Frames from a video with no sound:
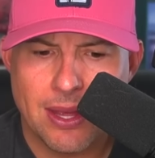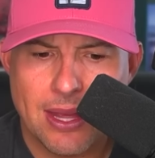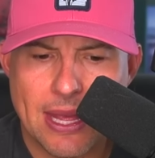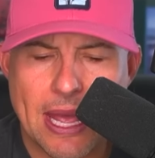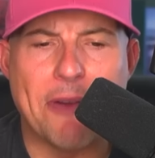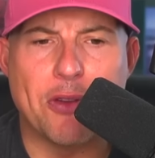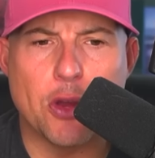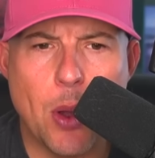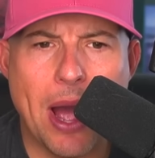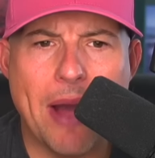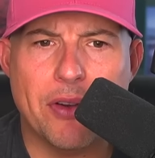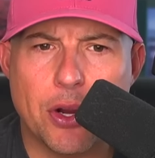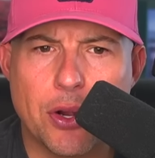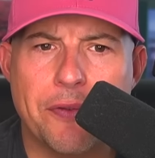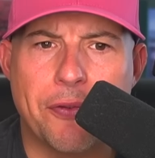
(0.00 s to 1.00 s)
if you have a
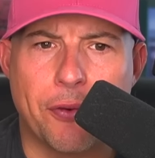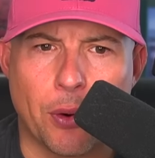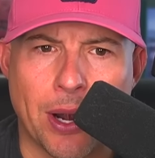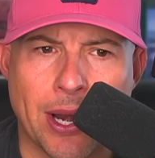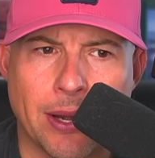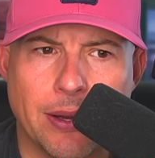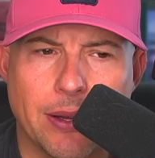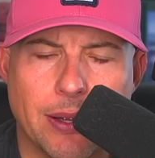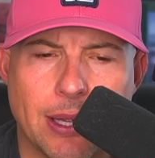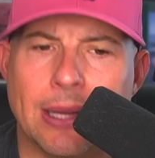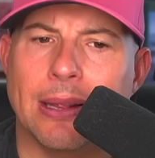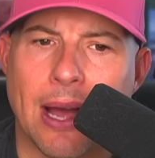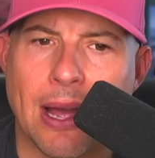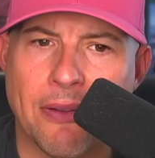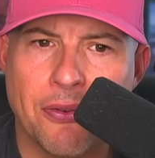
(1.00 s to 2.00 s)
good friend in
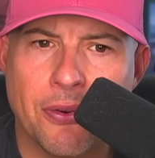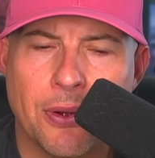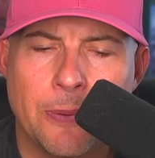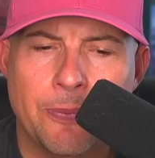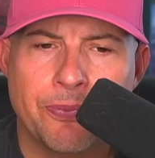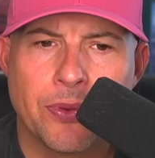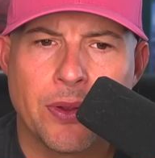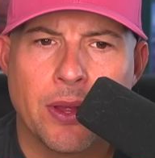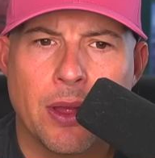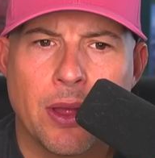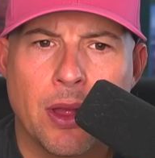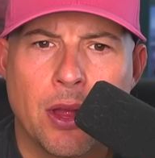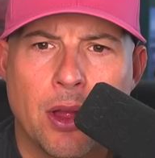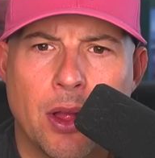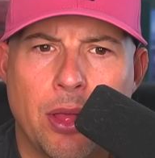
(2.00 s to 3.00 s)
life
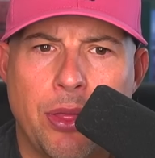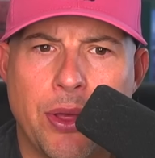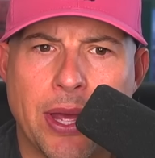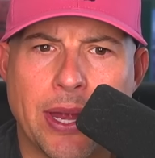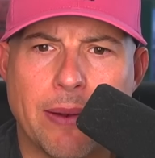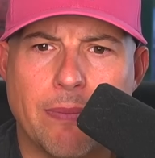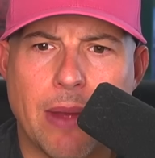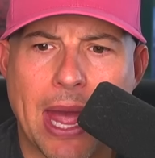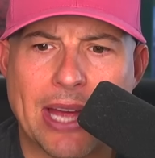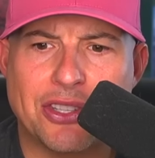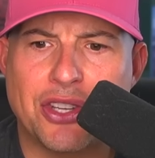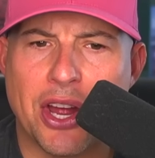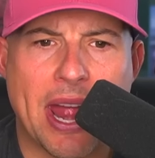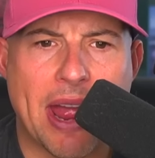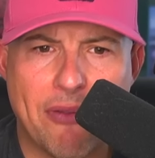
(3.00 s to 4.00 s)
that has
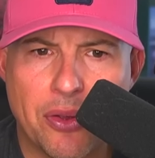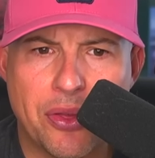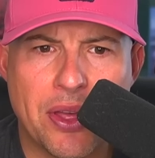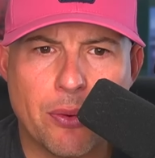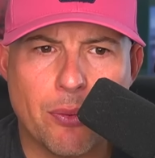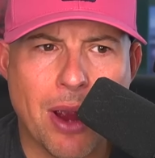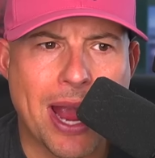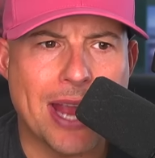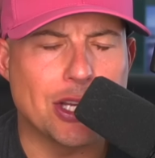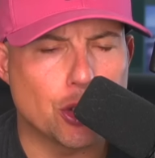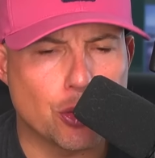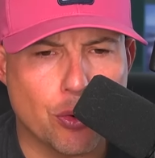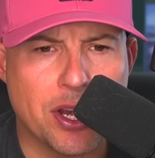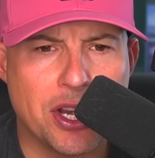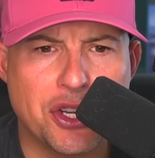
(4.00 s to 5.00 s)
done everything right,
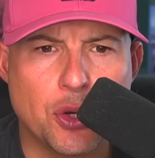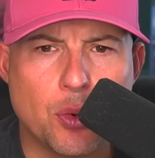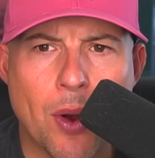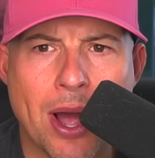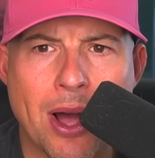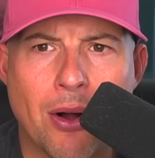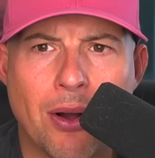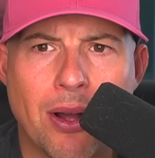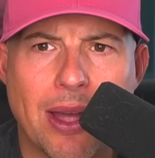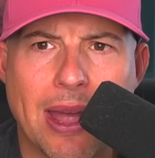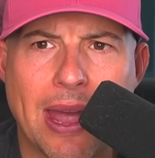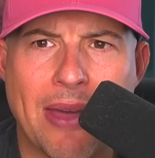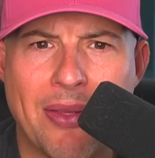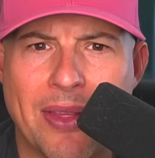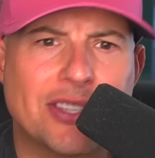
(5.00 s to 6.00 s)
treated you well,
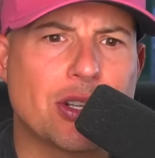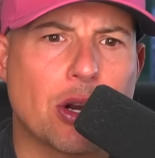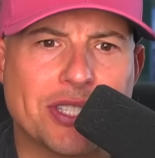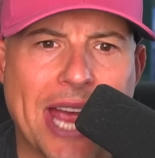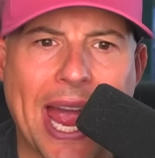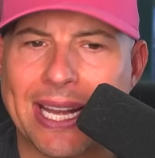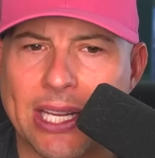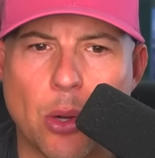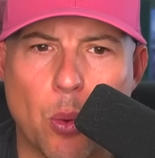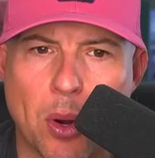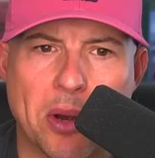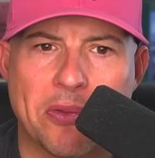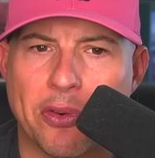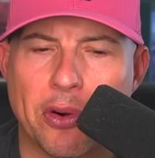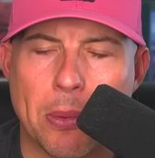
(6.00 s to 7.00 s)
and then starts acting
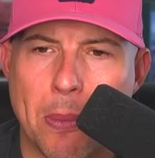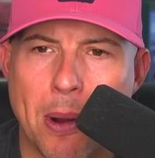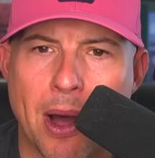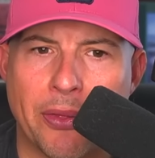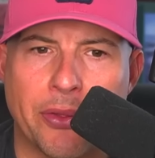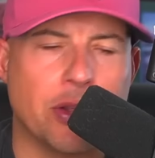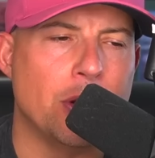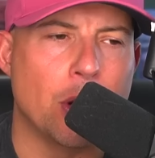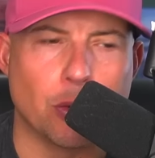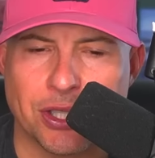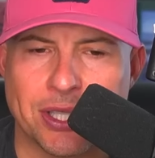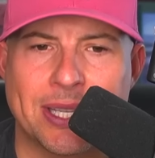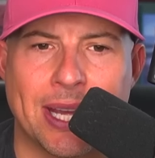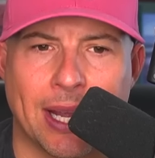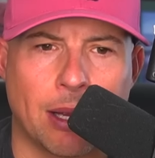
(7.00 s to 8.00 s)
weird for a month, you don't
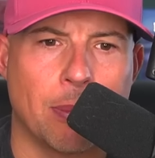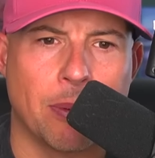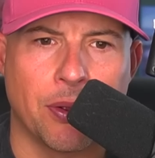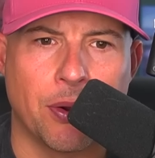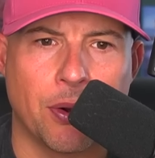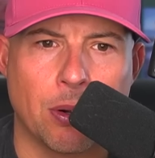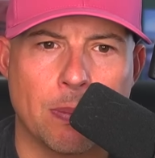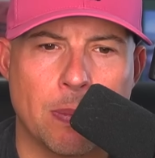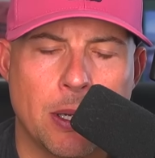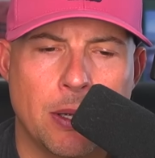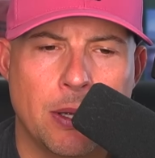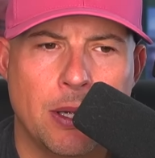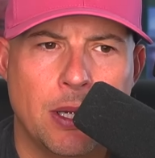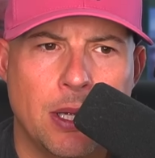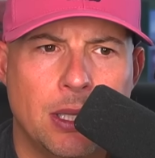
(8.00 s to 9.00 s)
just kick him to the curb.
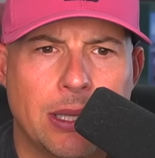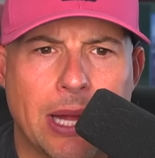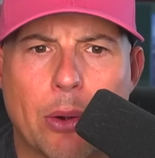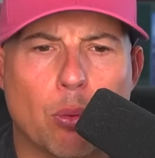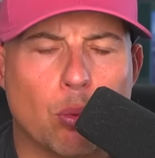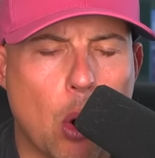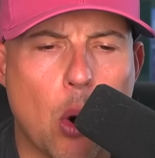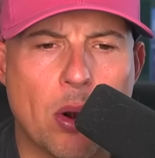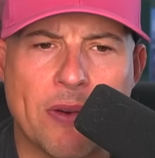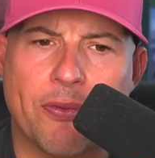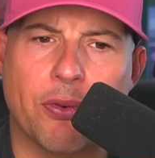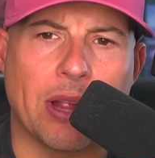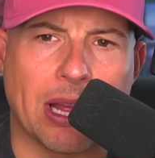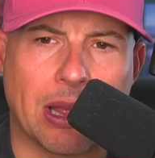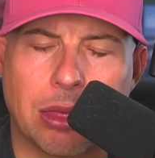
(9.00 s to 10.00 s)
Like Rory for
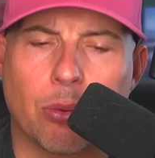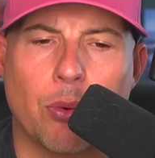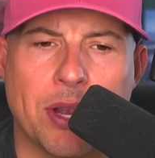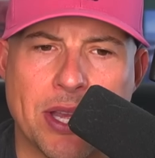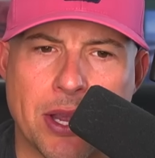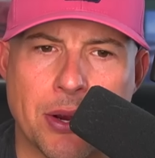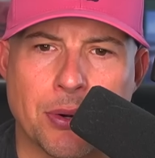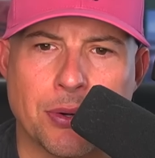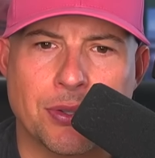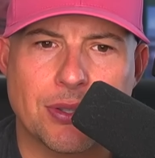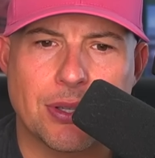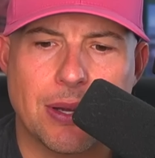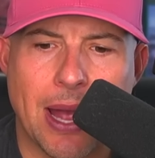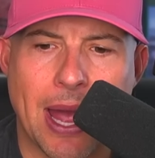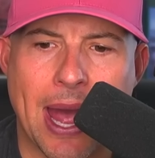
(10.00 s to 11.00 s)
like 3 years
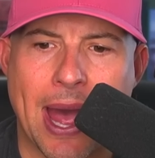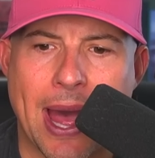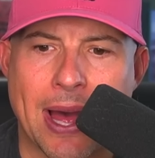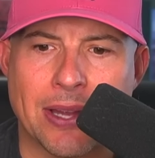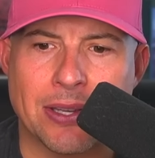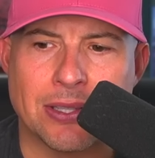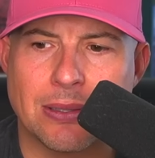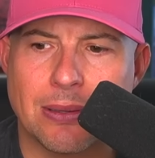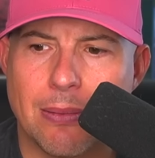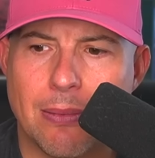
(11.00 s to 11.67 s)
has